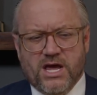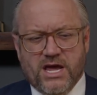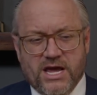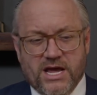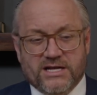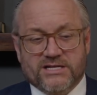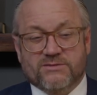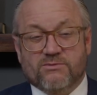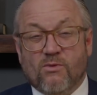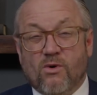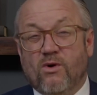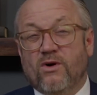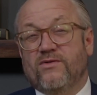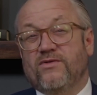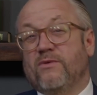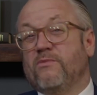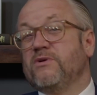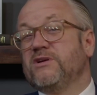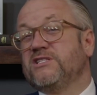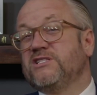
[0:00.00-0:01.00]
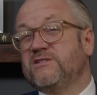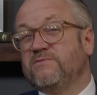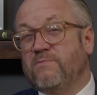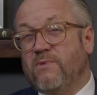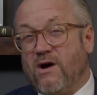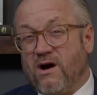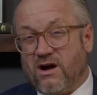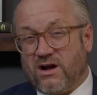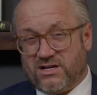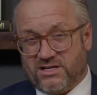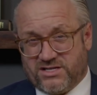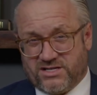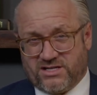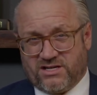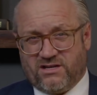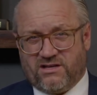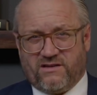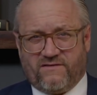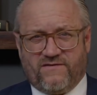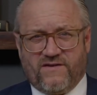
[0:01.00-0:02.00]
It's more the response
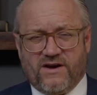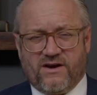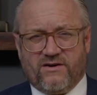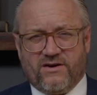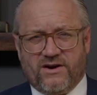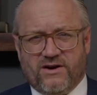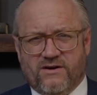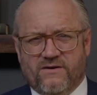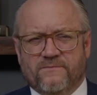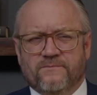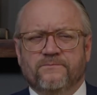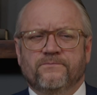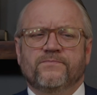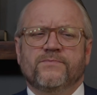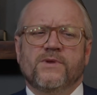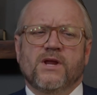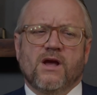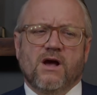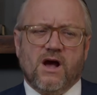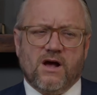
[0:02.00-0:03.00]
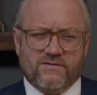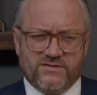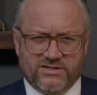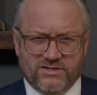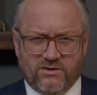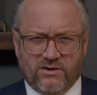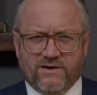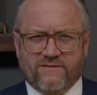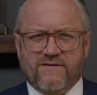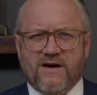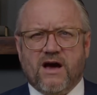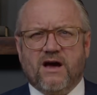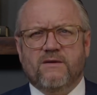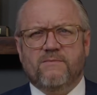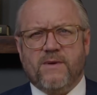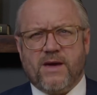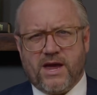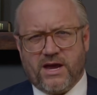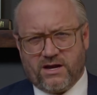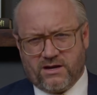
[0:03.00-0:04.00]
to the failure of Silicon Valley
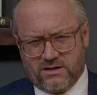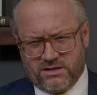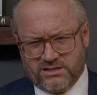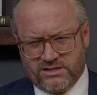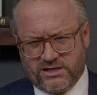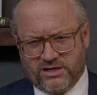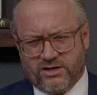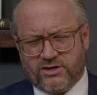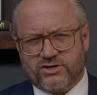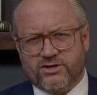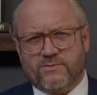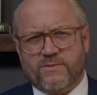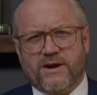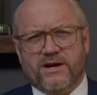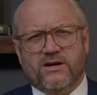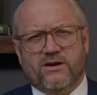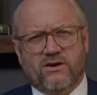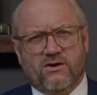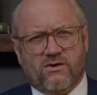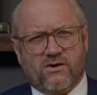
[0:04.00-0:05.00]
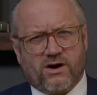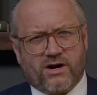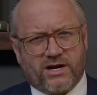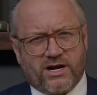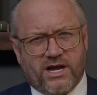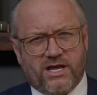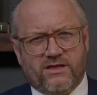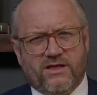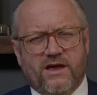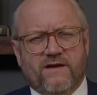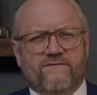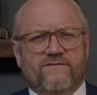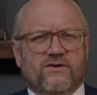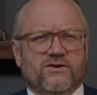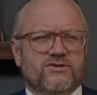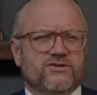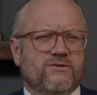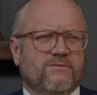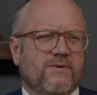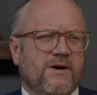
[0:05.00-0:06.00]
Bank, Signature Bank New York, and then
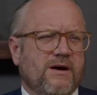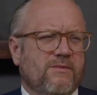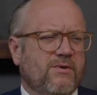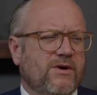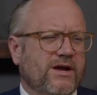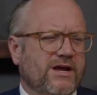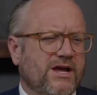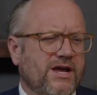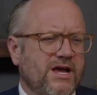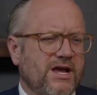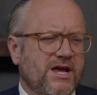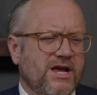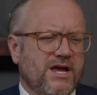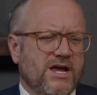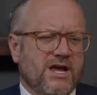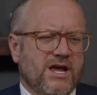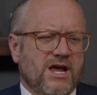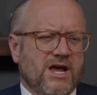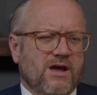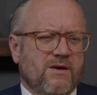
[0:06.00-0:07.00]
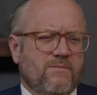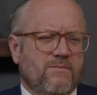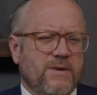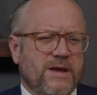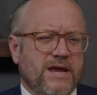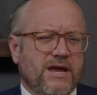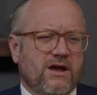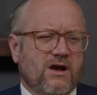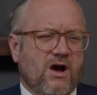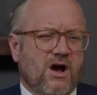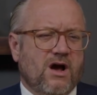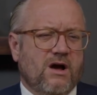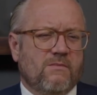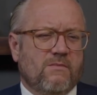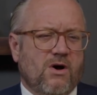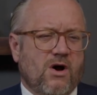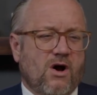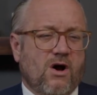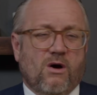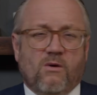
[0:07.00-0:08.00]
First Republic being
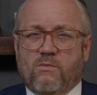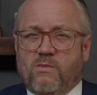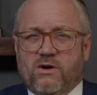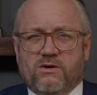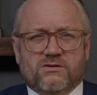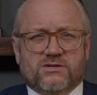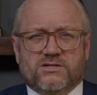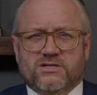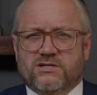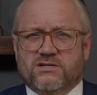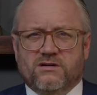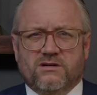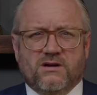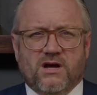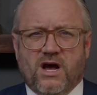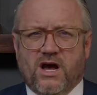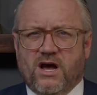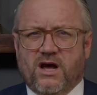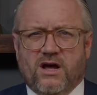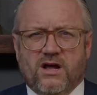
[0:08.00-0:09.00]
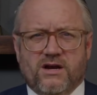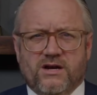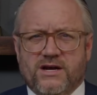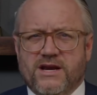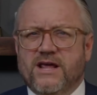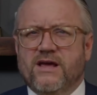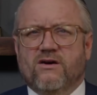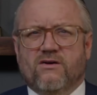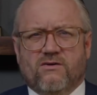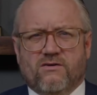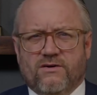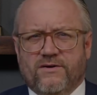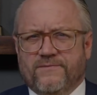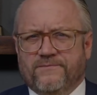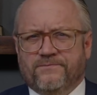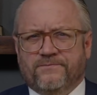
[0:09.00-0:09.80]
um, almost uh, nil,